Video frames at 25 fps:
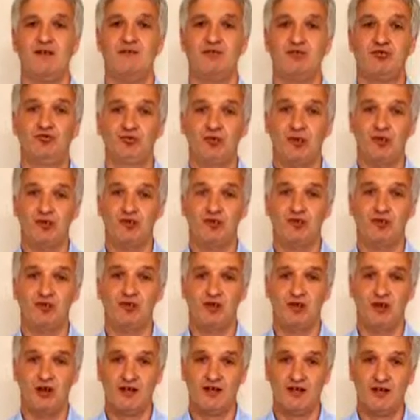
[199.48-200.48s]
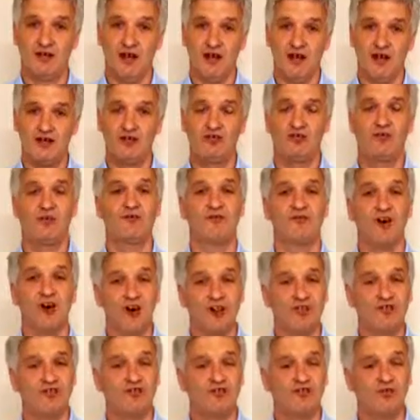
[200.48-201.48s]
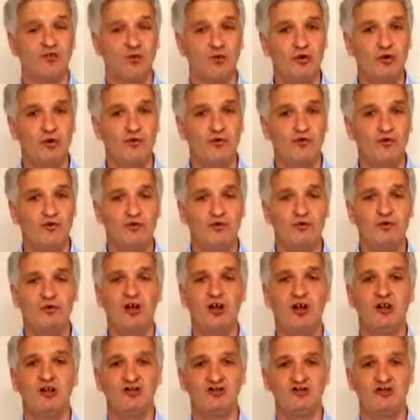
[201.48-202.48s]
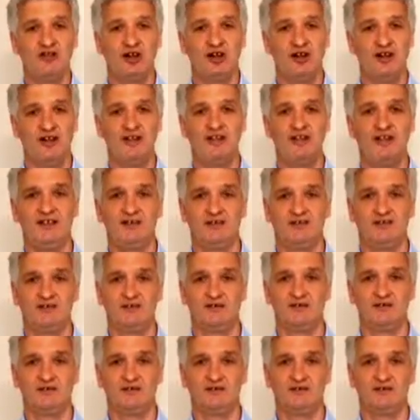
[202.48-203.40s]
If you don't like ice, or if ice doesn't work for you, try heat.